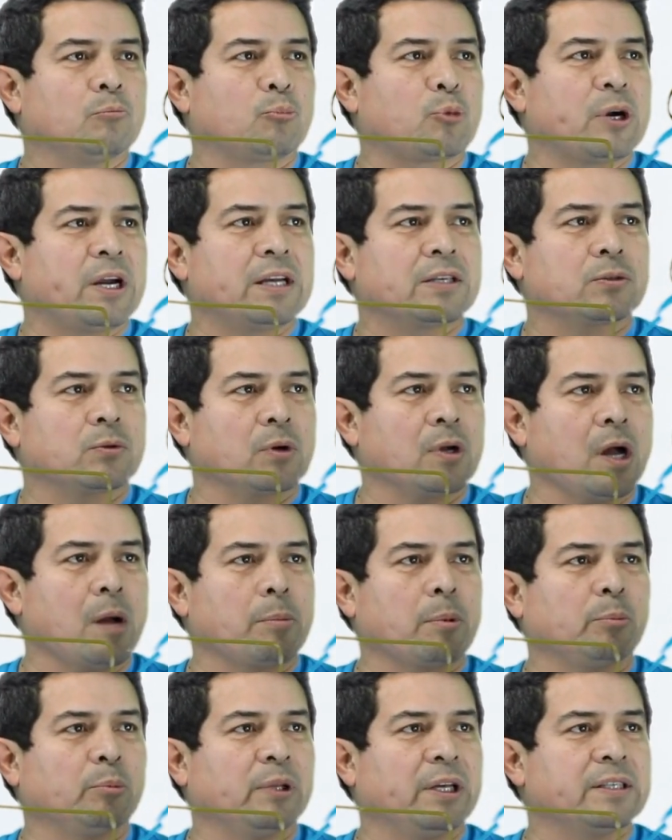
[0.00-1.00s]
Brass or
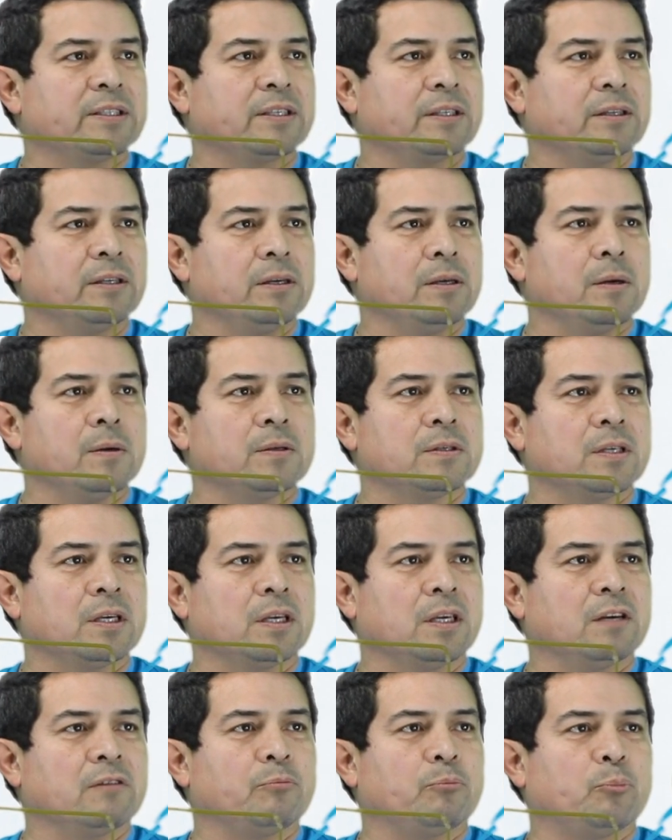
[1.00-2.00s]
copper plates that they use,
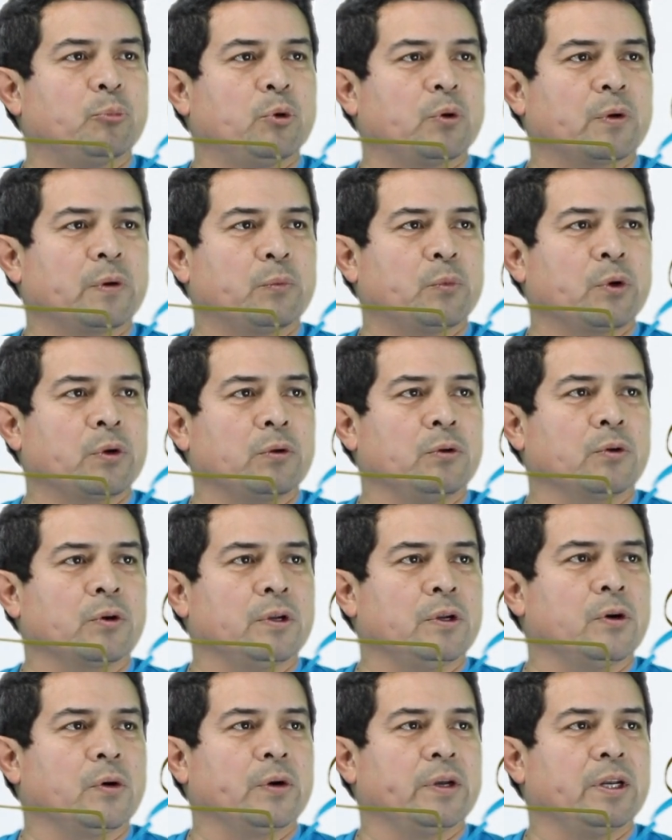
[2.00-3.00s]
you
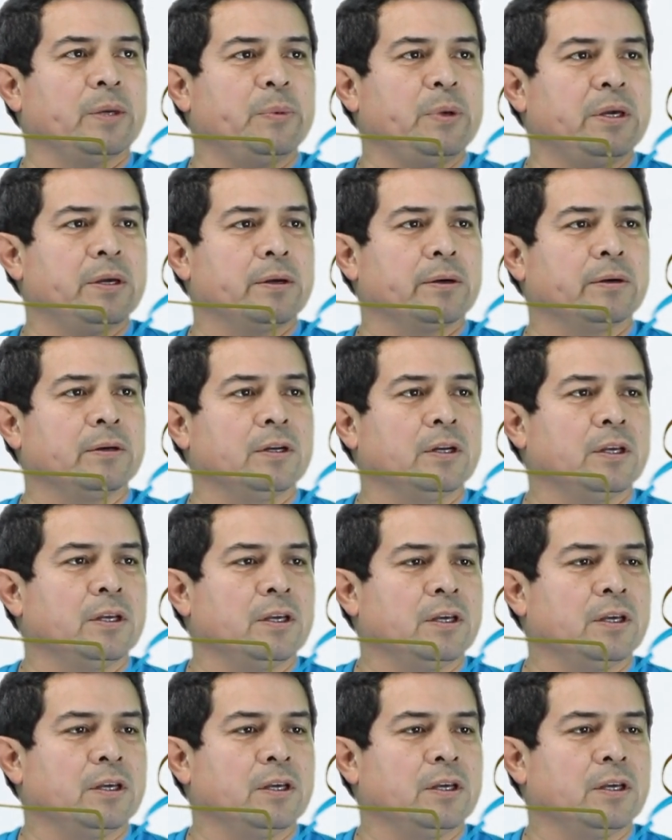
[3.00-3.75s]
can hook it up here,